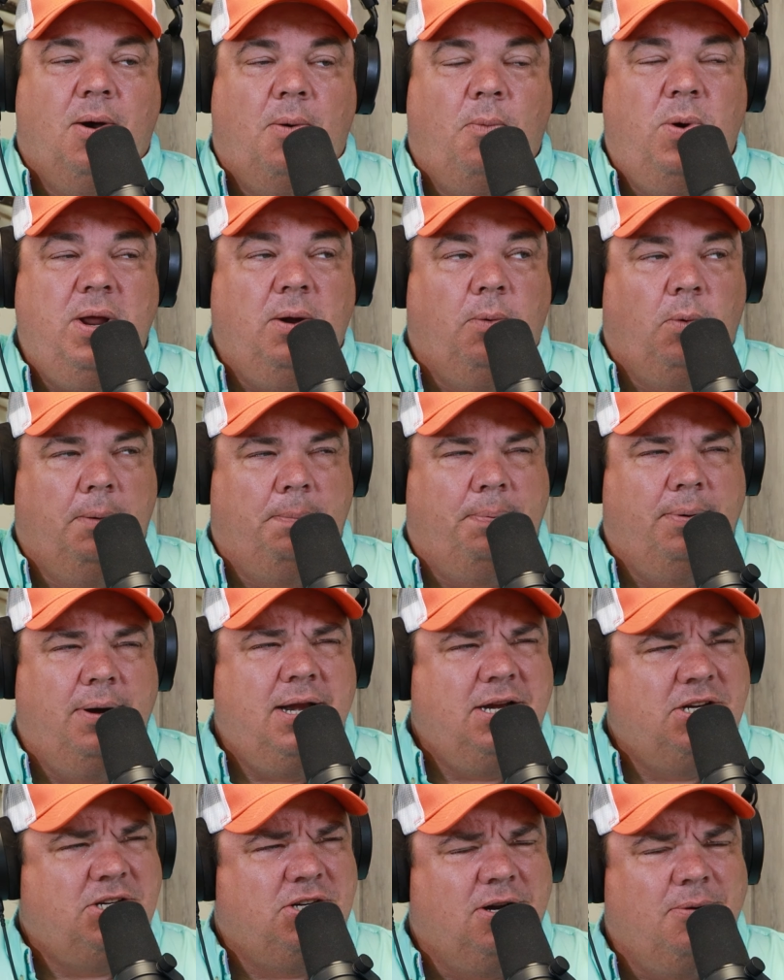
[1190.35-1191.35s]
We, we're
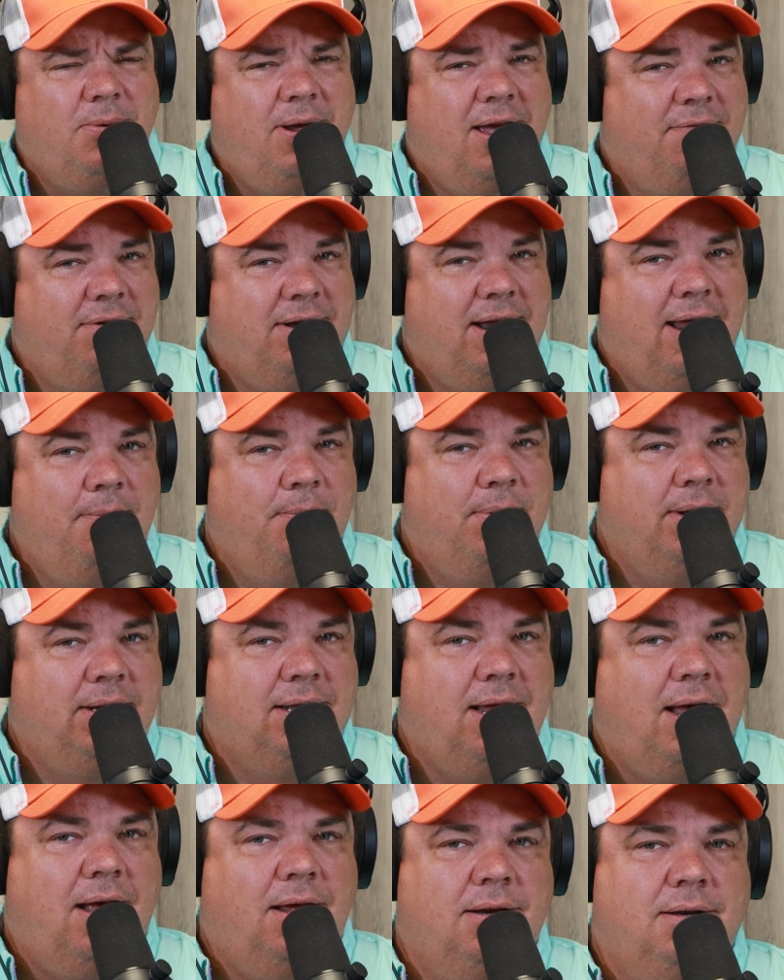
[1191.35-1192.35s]
pretty sure we have a name
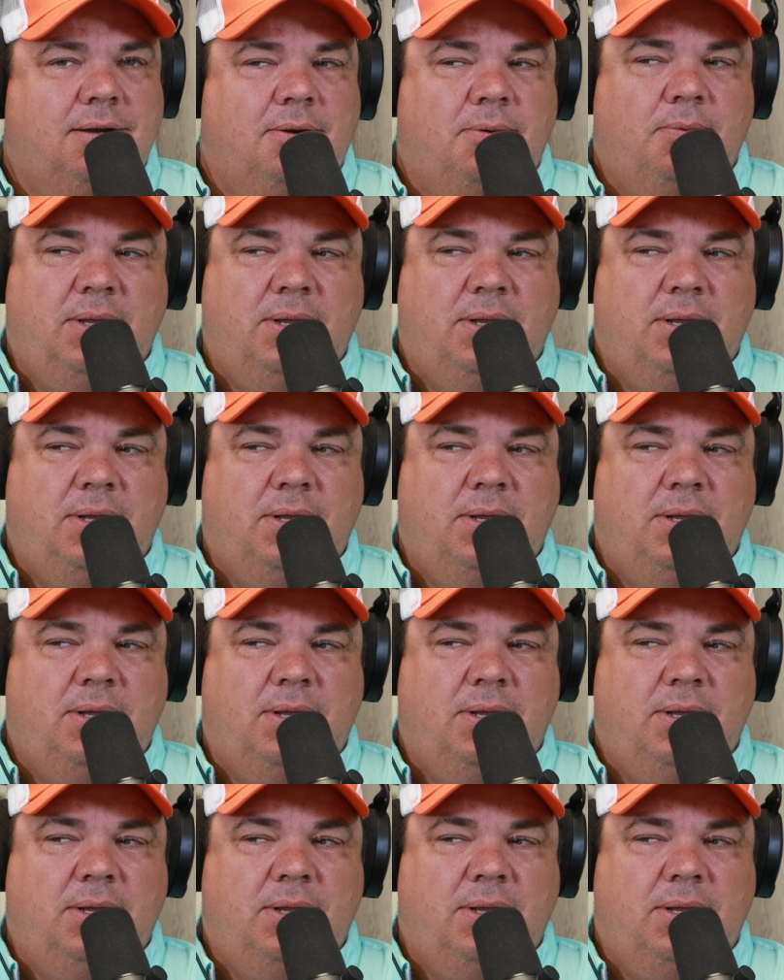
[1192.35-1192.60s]
picked out,